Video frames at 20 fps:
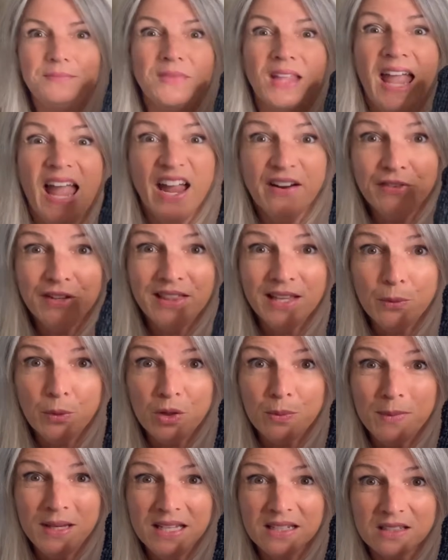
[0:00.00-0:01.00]
everything
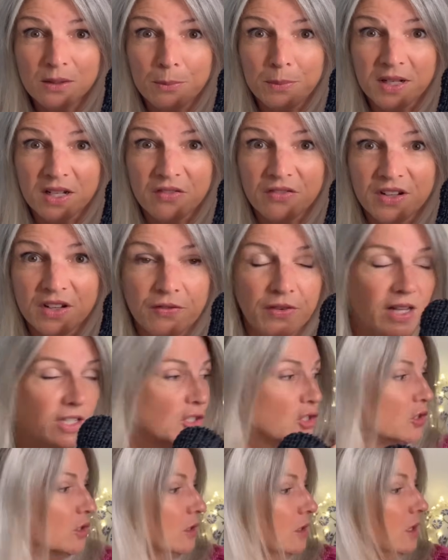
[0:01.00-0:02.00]
with me is a bit of an
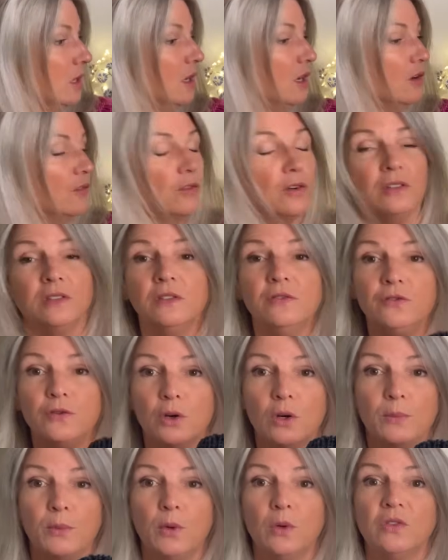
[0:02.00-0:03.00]
adventure. First and
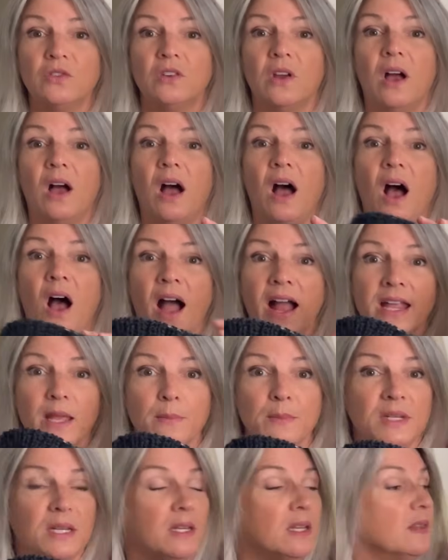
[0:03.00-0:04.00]
foremost, I
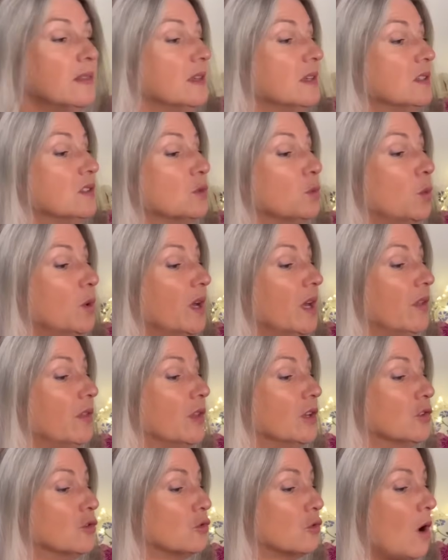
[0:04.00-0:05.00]
am knitting this
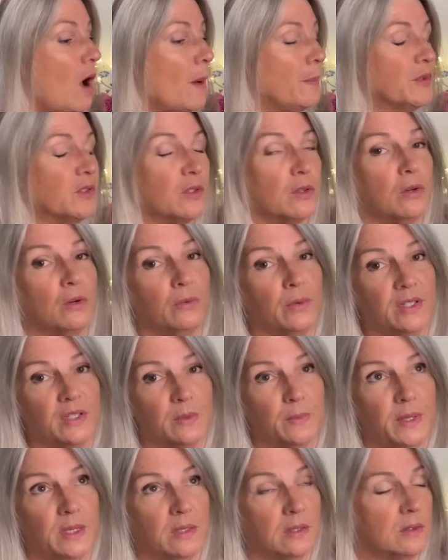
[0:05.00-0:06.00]
with Drops
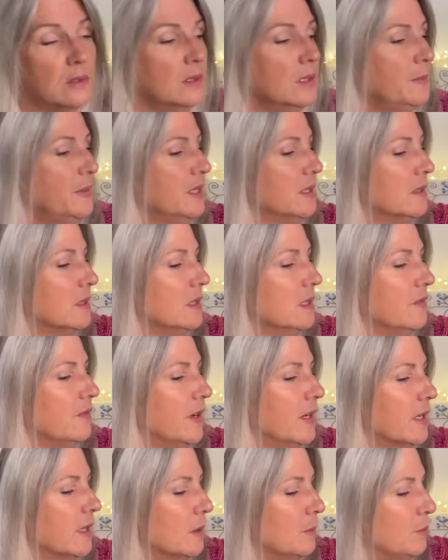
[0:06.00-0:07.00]
Charisma. So let me see if
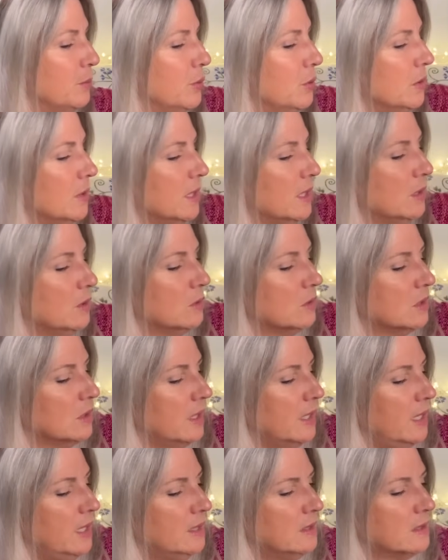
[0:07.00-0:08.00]
I can pull out
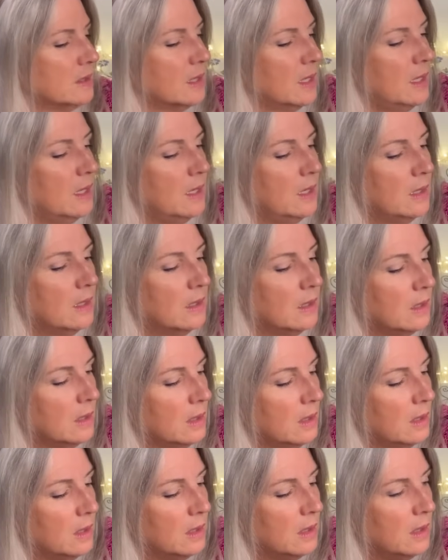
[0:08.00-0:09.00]
a skein
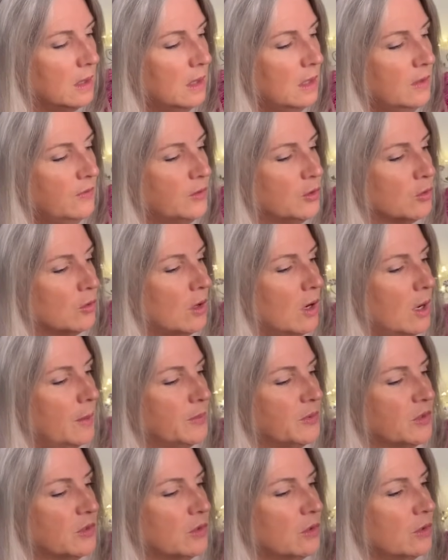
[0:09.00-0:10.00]
of
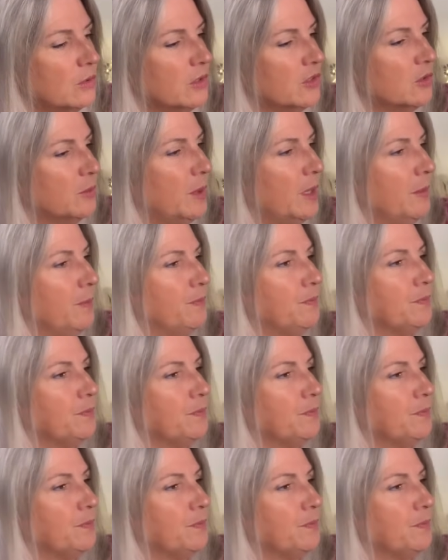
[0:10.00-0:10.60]
Drops Charisma.